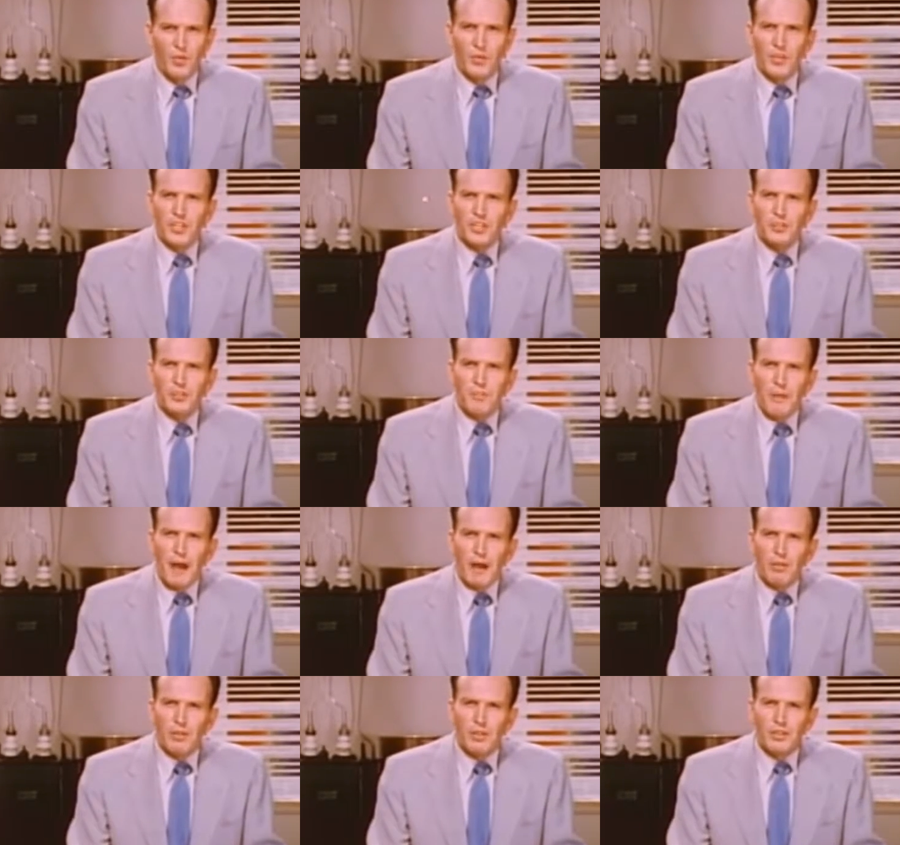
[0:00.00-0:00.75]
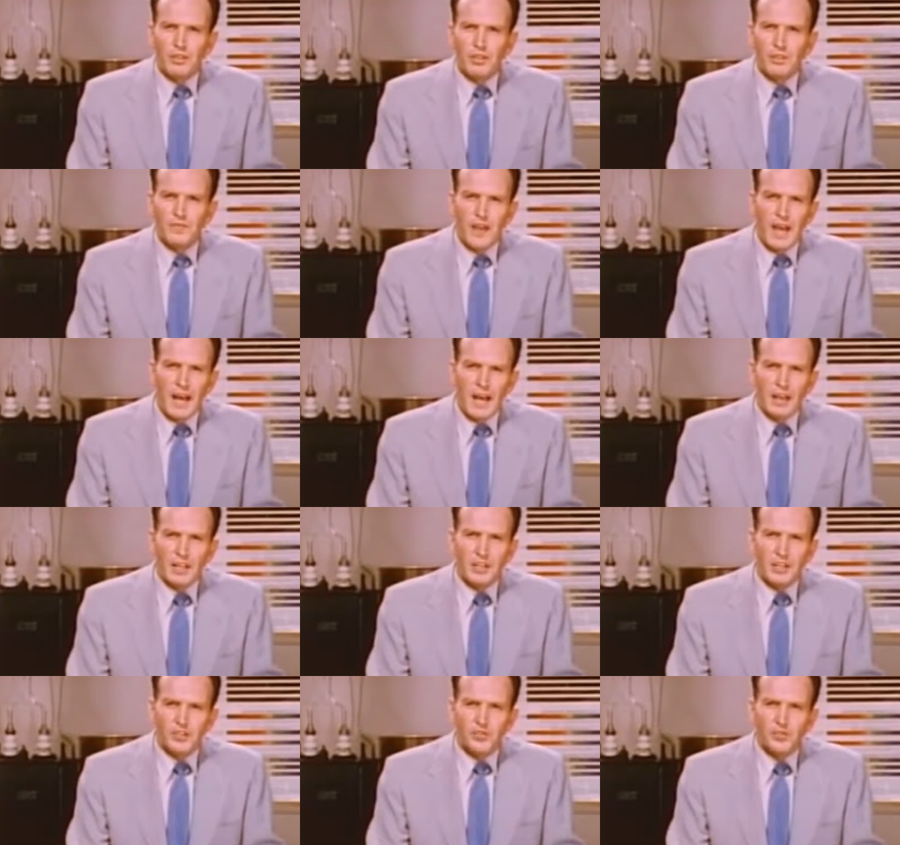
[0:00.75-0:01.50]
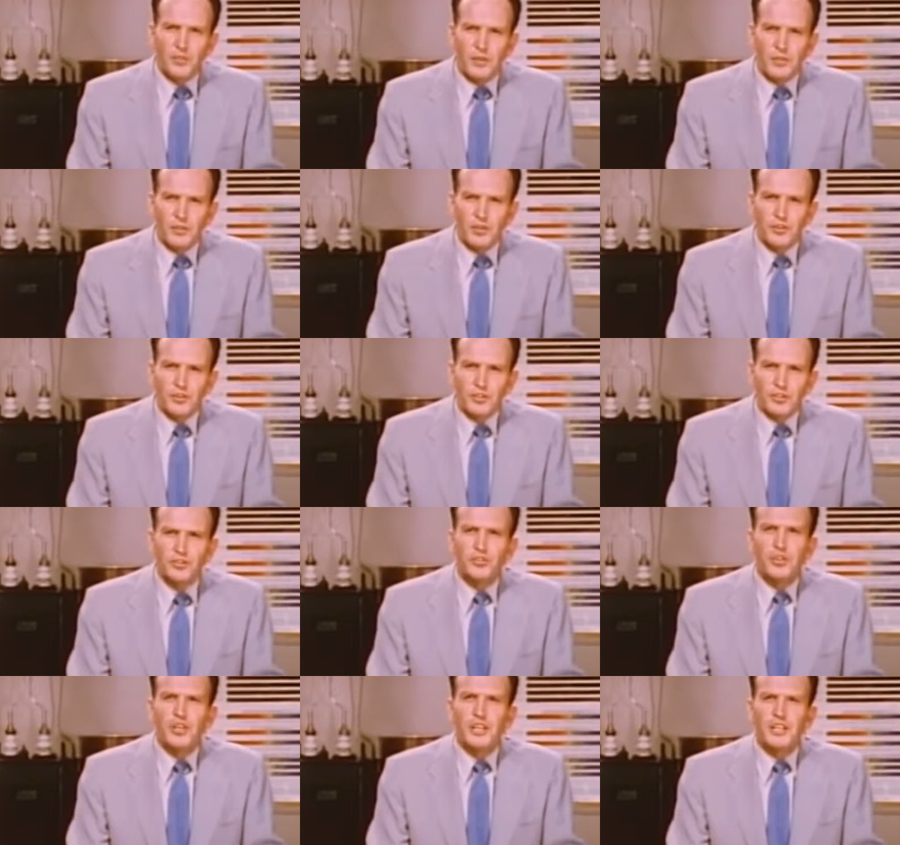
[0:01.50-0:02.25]
with its mountains, valleys,
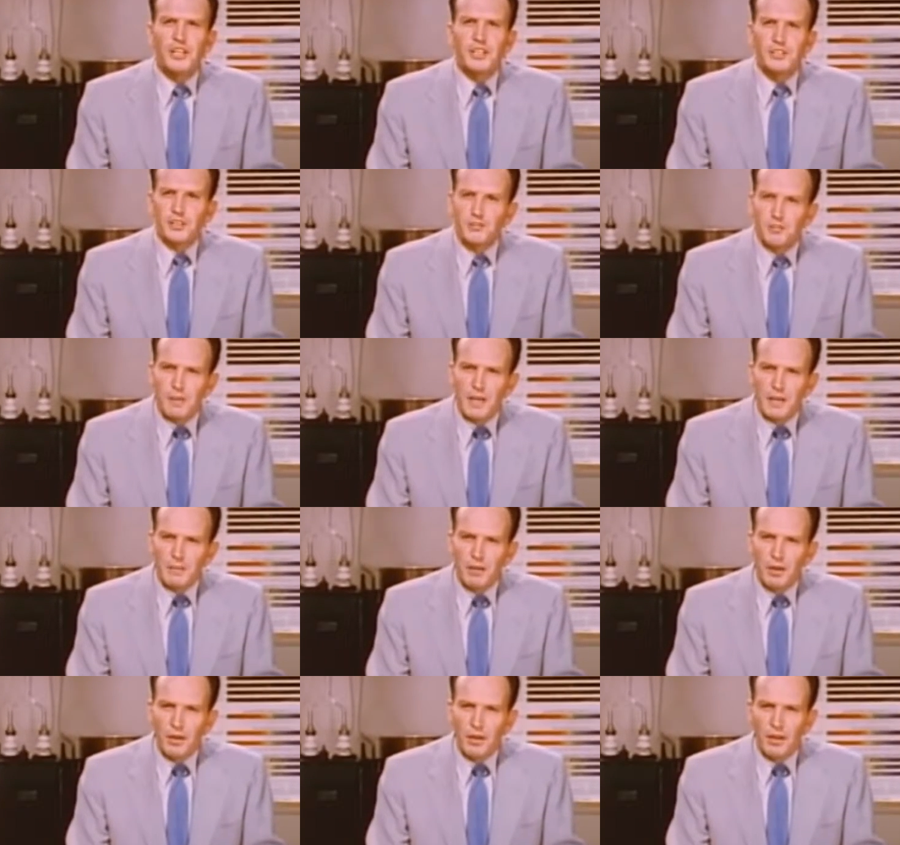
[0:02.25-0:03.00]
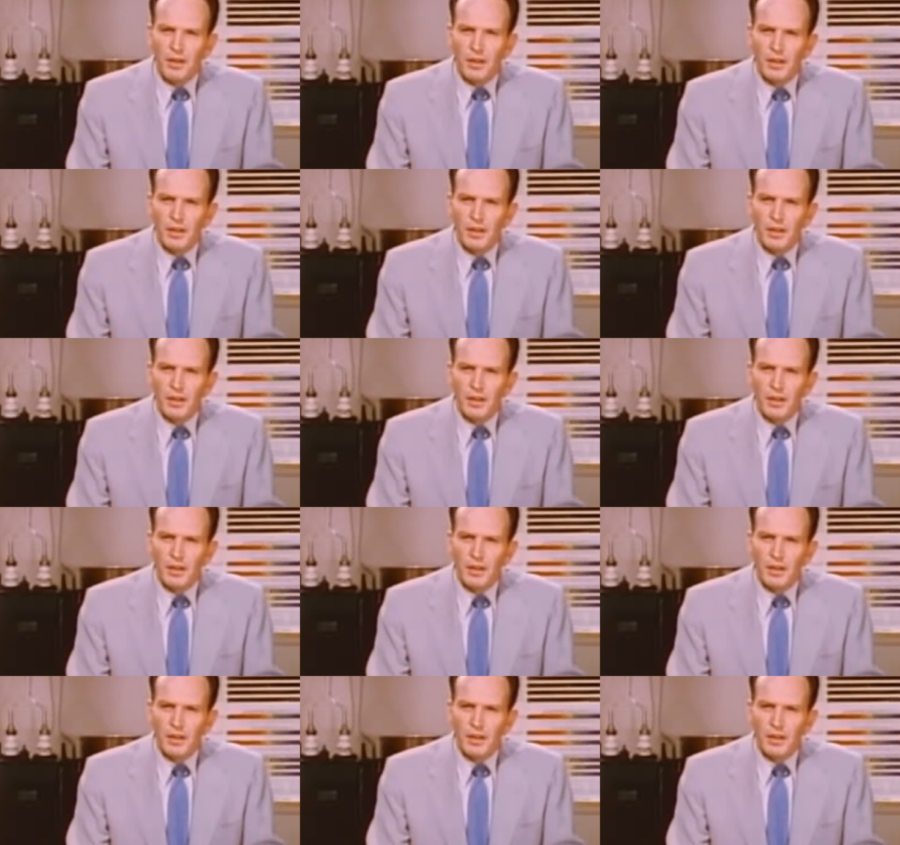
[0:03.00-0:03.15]
rivers, trees, and people.